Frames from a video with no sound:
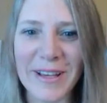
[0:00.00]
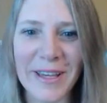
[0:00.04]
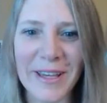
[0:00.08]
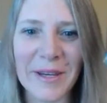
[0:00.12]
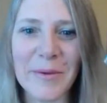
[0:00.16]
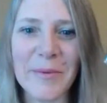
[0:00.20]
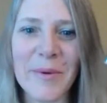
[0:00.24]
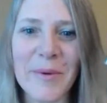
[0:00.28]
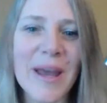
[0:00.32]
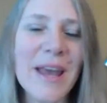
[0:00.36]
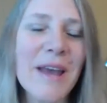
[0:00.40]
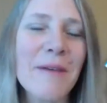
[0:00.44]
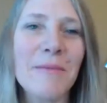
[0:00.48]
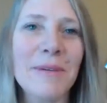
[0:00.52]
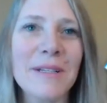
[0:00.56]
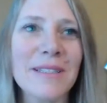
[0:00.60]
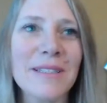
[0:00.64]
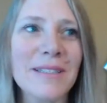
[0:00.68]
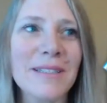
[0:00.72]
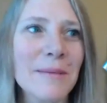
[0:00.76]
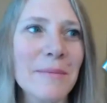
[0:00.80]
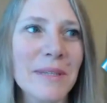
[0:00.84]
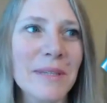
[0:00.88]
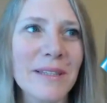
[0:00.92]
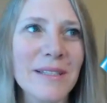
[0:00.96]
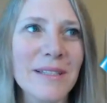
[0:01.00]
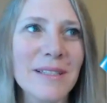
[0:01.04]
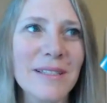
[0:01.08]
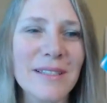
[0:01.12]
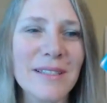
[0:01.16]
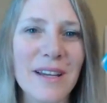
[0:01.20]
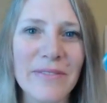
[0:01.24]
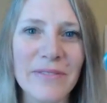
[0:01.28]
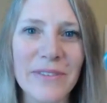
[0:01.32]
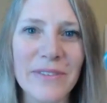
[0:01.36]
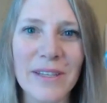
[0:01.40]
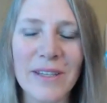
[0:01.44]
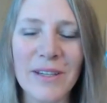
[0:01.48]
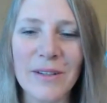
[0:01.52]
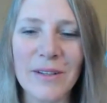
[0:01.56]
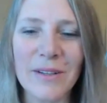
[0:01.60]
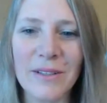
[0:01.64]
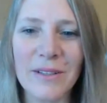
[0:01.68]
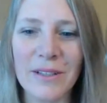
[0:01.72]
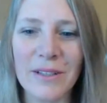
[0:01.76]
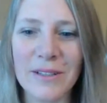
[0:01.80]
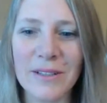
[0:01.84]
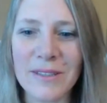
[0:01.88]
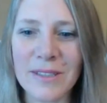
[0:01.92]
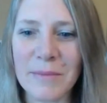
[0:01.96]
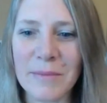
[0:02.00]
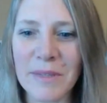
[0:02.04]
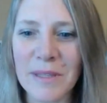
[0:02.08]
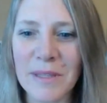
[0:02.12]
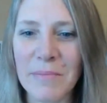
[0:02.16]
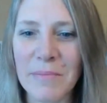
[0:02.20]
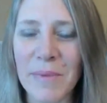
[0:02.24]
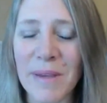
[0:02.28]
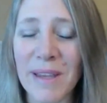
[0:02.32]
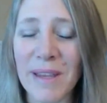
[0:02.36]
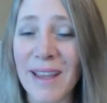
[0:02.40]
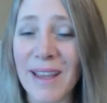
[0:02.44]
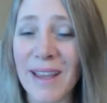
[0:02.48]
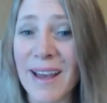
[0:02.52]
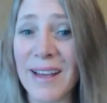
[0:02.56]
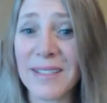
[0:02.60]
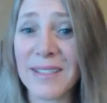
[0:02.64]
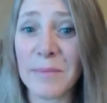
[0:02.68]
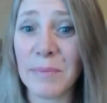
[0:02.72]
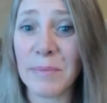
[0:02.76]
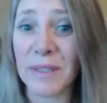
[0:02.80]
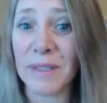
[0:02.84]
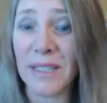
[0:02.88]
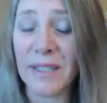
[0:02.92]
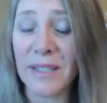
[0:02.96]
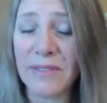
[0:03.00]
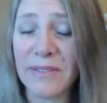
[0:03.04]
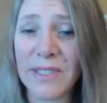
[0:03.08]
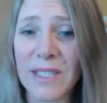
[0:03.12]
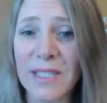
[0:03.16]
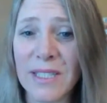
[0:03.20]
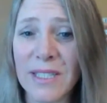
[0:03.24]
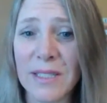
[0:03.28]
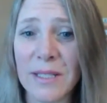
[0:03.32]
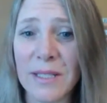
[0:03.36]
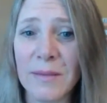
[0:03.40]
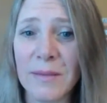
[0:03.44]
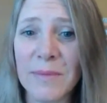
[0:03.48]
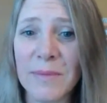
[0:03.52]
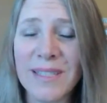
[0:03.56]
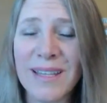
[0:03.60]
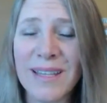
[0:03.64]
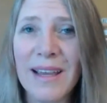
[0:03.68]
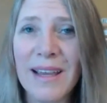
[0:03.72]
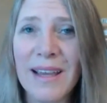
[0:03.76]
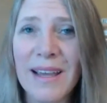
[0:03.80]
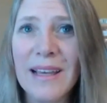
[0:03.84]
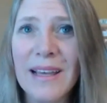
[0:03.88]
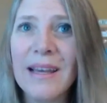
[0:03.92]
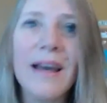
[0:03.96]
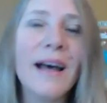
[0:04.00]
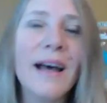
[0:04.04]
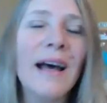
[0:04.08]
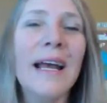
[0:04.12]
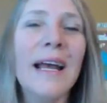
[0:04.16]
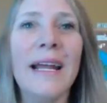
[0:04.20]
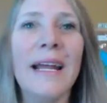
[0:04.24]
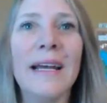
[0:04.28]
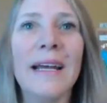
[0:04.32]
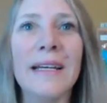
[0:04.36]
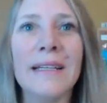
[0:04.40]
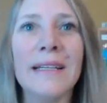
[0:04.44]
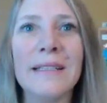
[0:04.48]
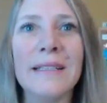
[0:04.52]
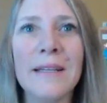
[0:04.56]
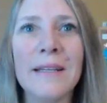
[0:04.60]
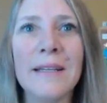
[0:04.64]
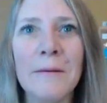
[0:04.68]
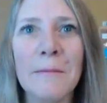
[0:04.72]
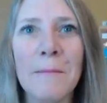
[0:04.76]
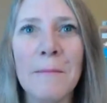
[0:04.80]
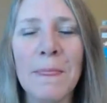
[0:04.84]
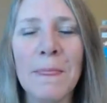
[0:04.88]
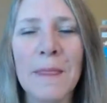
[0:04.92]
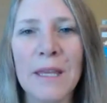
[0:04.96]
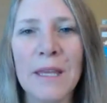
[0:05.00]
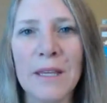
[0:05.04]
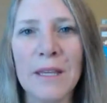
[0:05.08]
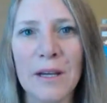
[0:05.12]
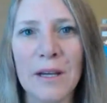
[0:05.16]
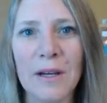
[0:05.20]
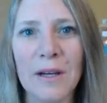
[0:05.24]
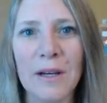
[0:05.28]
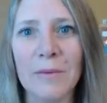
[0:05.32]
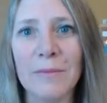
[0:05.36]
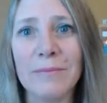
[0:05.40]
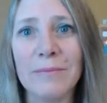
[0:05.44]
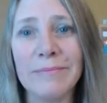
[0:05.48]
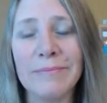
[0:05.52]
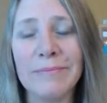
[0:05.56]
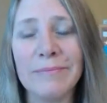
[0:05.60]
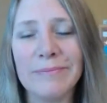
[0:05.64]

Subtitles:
get away with some of the stuff that you know, some of the BS belief systems and, you know,